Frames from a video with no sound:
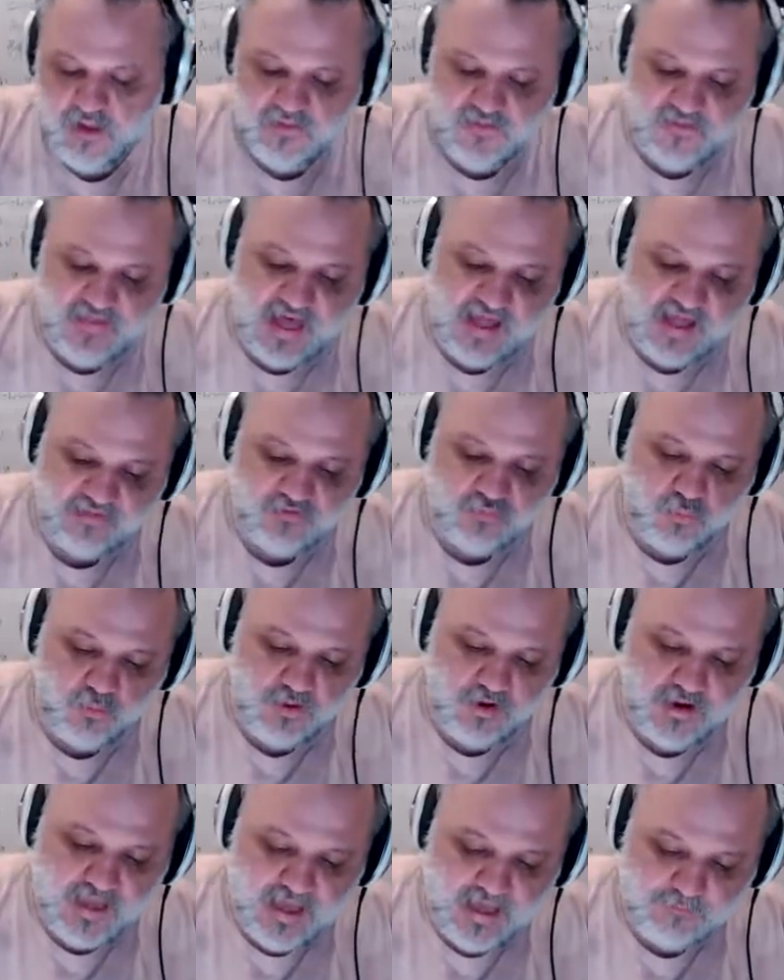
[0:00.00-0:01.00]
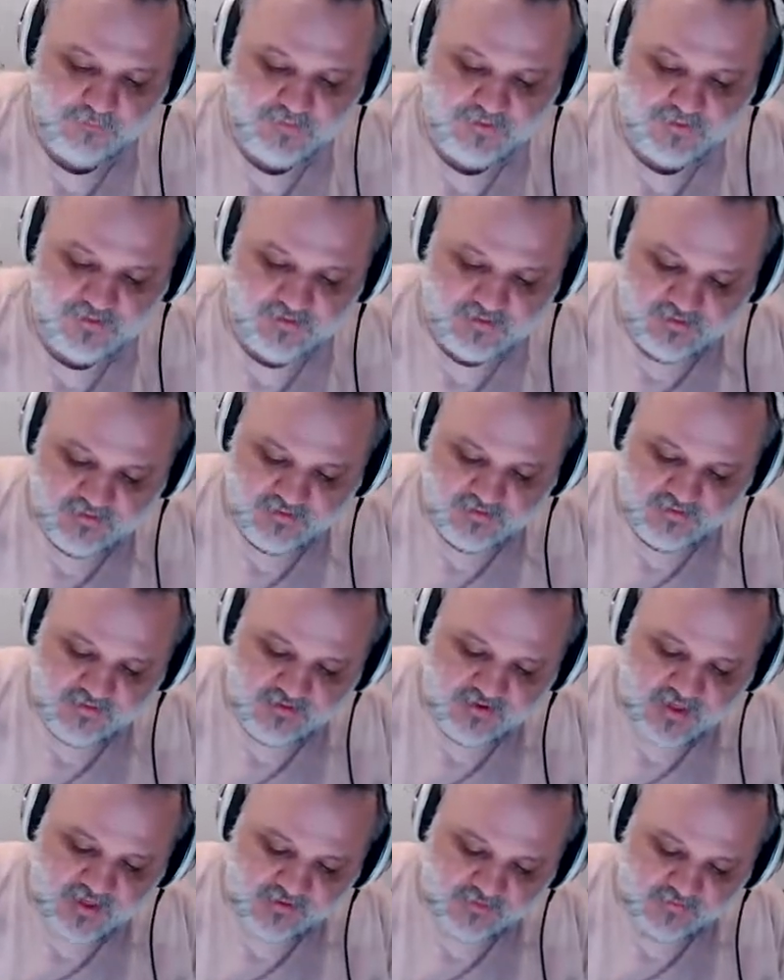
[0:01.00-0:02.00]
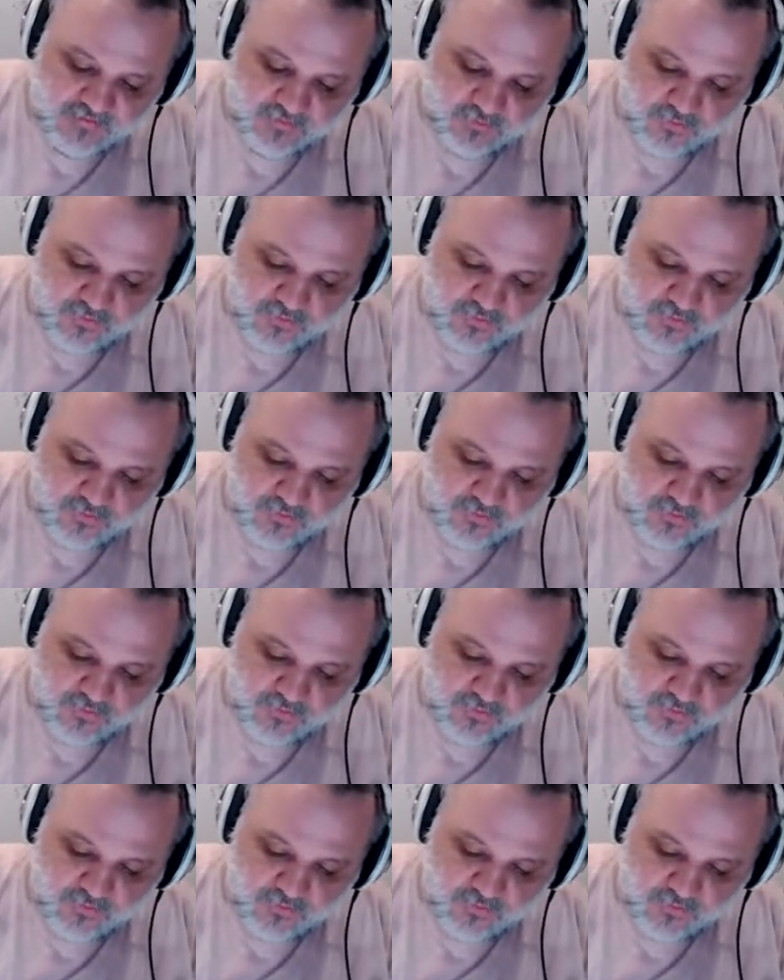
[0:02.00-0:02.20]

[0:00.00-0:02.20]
That's what happened in the next